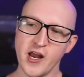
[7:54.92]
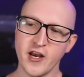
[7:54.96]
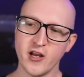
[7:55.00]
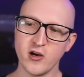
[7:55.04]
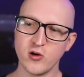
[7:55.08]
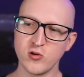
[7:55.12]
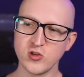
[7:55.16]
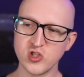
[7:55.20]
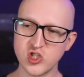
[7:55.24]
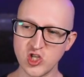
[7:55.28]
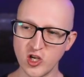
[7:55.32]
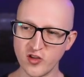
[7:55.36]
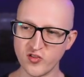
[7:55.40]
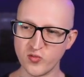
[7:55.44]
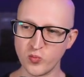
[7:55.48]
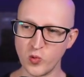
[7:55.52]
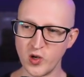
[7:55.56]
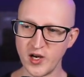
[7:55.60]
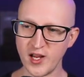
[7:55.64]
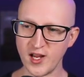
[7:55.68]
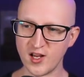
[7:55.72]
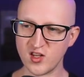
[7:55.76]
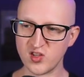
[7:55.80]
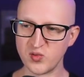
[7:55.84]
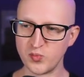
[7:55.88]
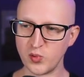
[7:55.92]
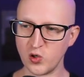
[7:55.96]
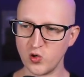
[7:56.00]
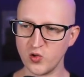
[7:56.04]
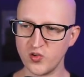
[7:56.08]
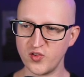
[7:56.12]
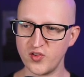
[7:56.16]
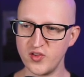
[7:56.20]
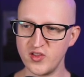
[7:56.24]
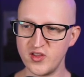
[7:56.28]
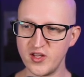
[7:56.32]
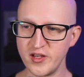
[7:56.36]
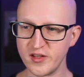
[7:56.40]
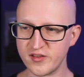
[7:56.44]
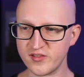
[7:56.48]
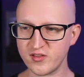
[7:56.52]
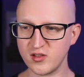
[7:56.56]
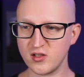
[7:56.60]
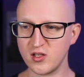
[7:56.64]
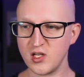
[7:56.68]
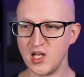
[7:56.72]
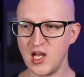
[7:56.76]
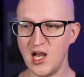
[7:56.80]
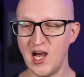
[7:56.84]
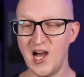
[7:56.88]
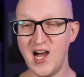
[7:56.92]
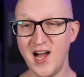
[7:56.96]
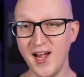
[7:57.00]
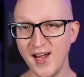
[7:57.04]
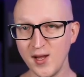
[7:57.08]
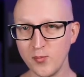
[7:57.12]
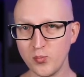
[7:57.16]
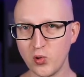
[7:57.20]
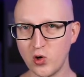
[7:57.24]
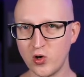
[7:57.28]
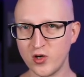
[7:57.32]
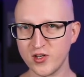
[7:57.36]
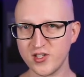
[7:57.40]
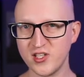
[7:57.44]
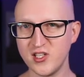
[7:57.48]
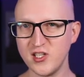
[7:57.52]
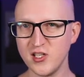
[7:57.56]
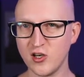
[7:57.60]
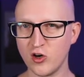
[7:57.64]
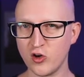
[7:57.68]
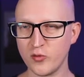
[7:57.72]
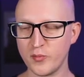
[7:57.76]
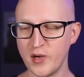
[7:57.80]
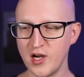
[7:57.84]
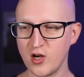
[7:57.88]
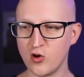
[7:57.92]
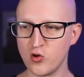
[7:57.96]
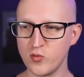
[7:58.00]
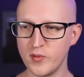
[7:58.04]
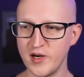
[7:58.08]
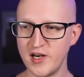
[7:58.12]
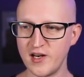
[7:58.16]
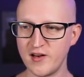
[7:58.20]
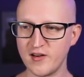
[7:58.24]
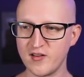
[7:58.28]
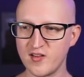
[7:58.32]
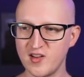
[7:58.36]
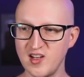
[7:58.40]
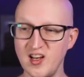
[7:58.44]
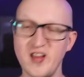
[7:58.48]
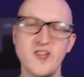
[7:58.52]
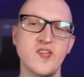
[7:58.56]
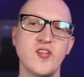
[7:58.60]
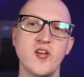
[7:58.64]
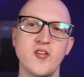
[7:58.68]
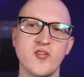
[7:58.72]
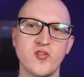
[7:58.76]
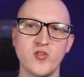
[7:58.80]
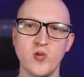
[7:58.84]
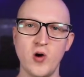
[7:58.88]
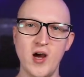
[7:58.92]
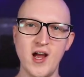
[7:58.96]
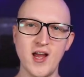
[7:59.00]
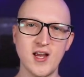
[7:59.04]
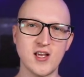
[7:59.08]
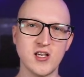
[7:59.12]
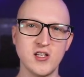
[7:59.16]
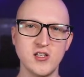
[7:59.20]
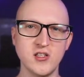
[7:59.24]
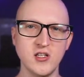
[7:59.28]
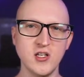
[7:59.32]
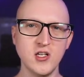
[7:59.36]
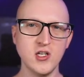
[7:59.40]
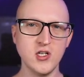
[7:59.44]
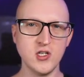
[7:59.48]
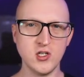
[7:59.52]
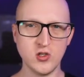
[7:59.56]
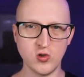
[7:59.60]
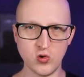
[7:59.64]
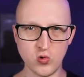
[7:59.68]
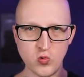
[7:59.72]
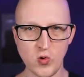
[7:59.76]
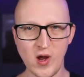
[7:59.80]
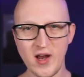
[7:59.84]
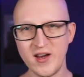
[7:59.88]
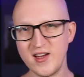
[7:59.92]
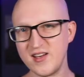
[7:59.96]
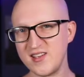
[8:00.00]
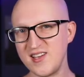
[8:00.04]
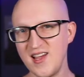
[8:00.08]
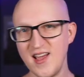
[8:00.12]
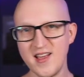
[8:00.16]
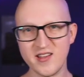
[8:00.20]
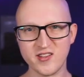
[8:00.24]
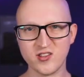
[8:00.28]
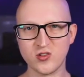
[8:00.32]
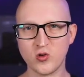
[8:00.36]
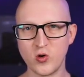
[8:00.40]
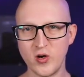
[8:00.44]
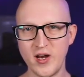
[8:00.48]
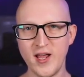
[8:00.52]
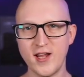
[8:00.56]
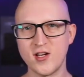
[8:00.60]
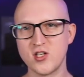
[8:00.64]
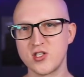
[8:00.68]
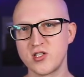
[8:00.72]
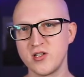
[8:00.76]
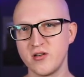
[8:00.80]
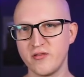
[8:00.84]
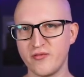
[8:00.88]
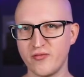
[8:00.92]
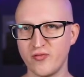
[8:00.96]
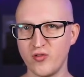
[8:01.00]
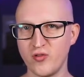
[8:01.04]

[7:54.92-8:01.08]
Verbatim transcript: and I just want to expose this high port here on my Kubernetes cluster so I can run a test connection